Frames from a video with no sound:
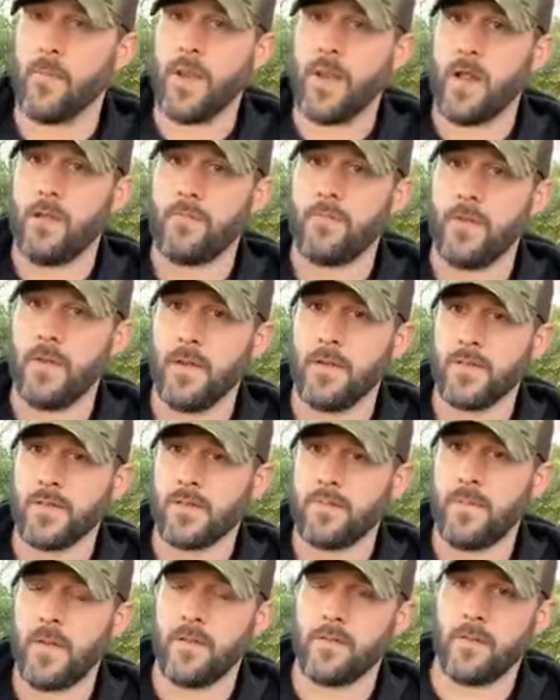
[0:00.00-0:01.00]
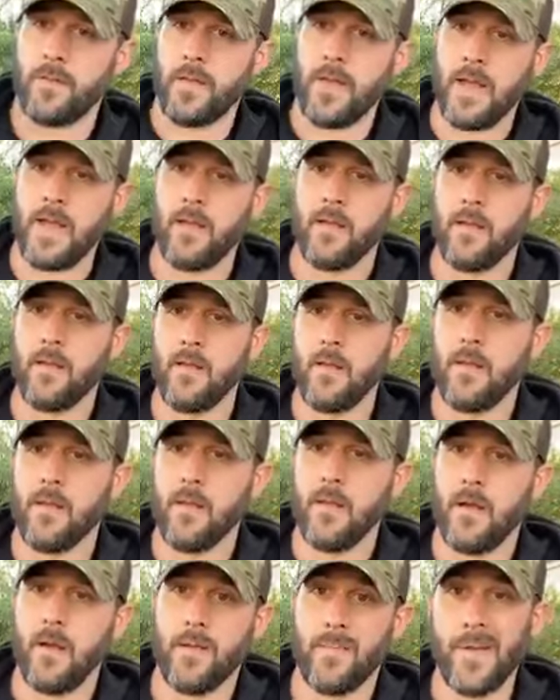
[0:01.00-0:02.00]
or may not fit, just depends on that,
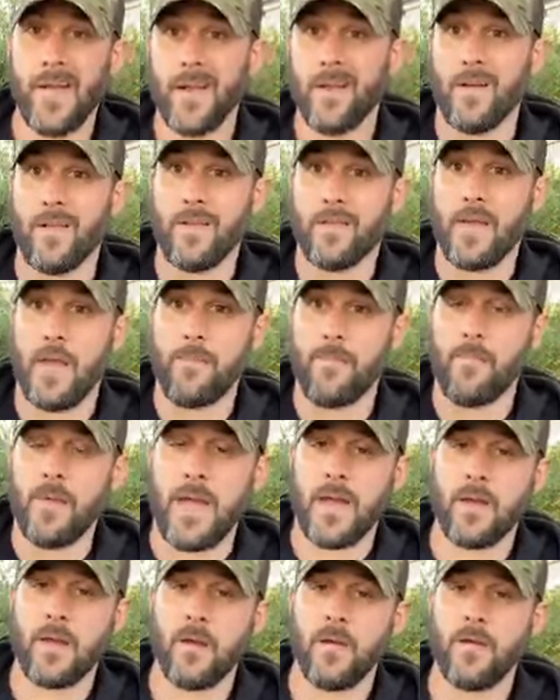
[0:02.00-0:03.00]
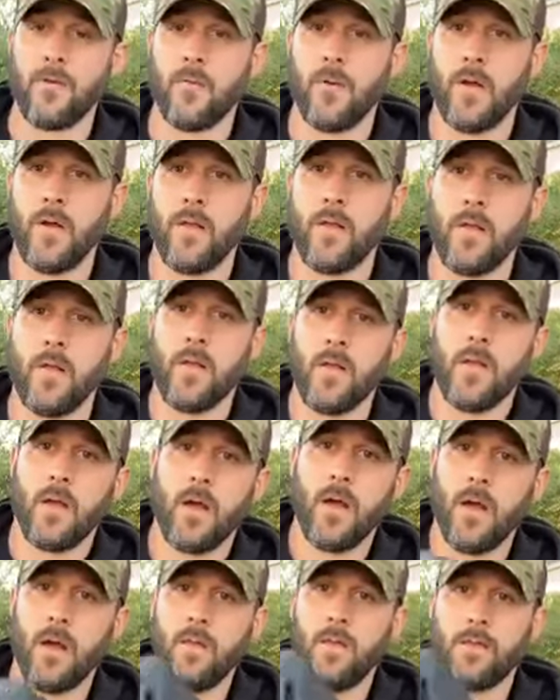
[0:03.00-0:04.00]
uh, depending on the type of mag carrier you run.
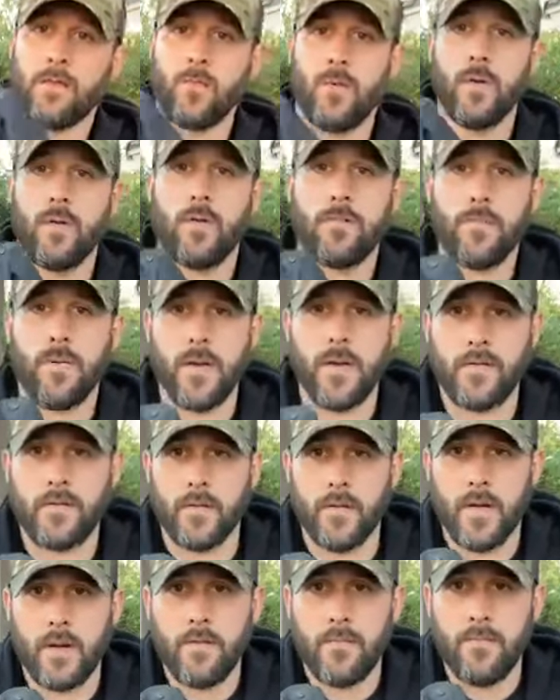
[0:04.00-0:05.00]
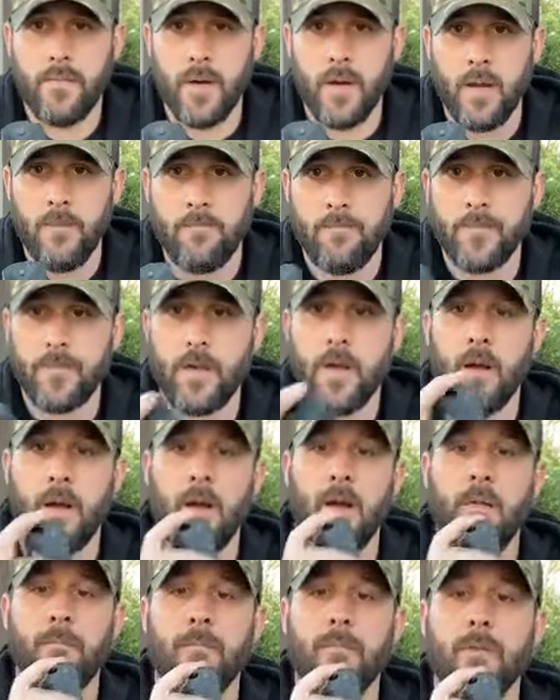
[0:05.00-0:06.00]
Uh, this one's pretty slick, but
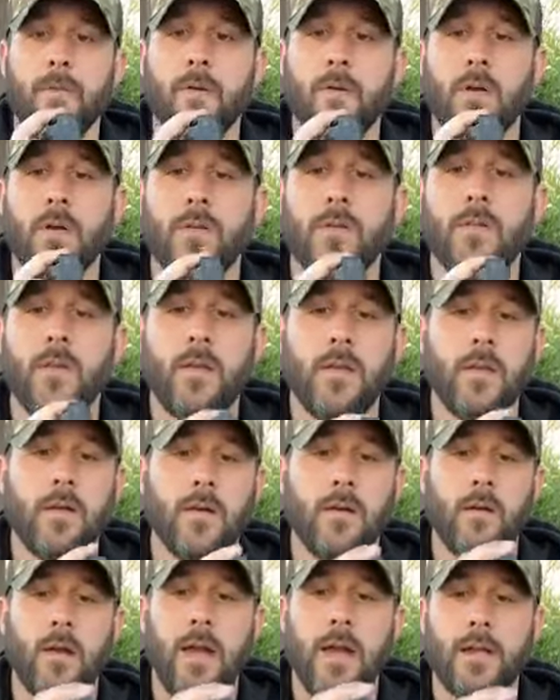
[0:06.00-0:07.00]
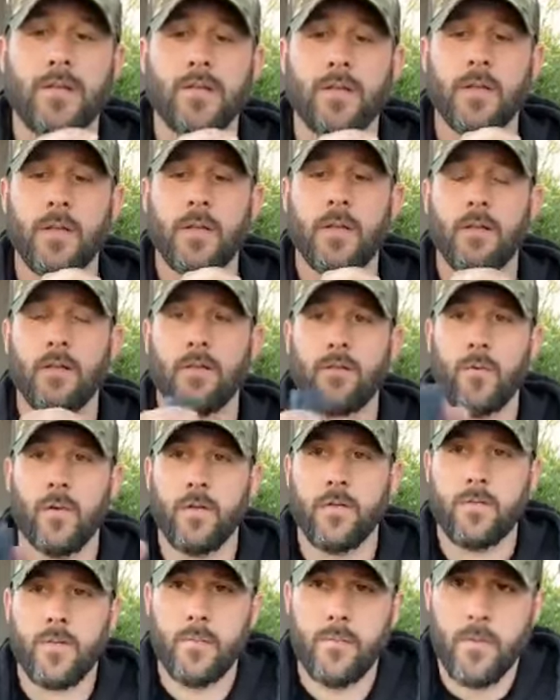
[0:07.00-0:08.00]
um, you're going to see here, actually, this one
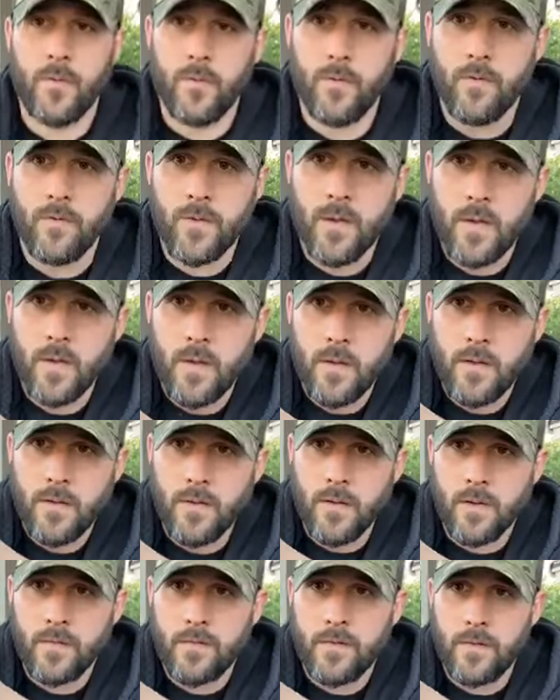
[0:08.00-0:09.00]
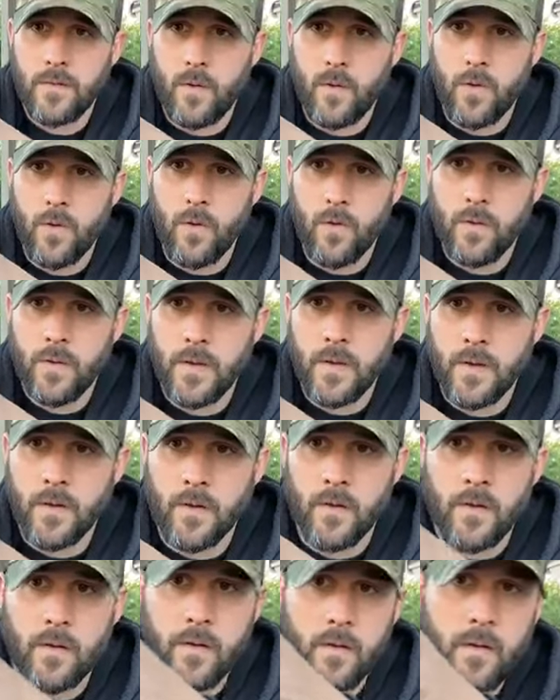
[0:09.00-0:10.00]
is removed. You can see the hole
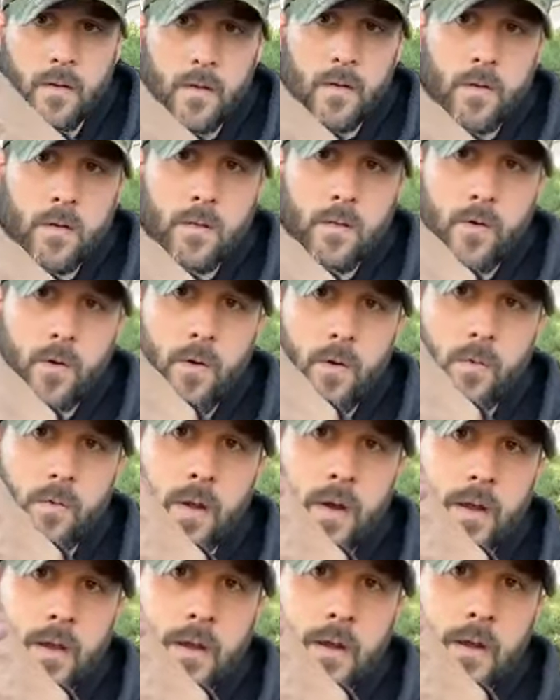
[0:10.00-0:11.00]
here, the hole right